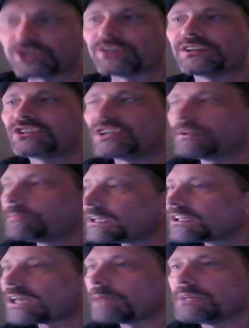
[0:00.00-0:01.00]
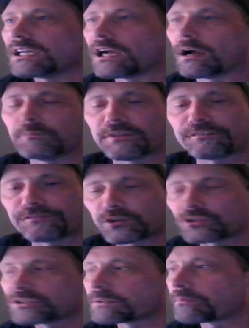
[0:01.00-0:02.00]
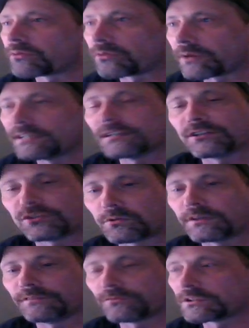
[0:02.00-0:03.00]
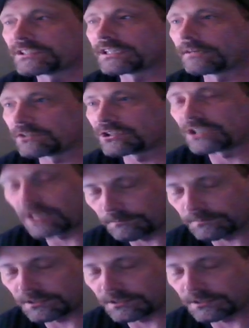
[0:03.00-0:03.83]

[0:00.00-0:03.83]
that she can become the first pregnant 24/7 champion.